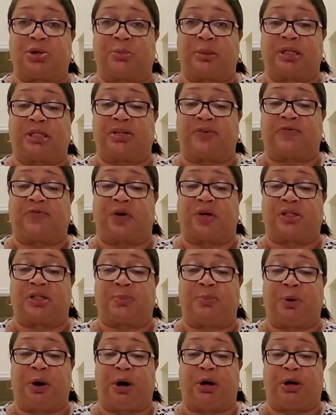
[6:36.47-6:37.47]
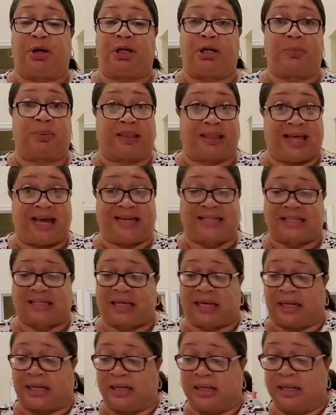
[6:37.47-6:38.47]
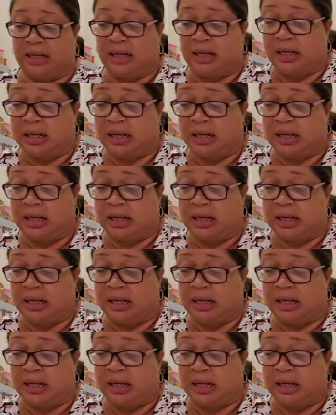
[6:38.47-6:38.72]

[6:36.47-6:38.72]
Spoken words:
much it falls apart on you, but that's it.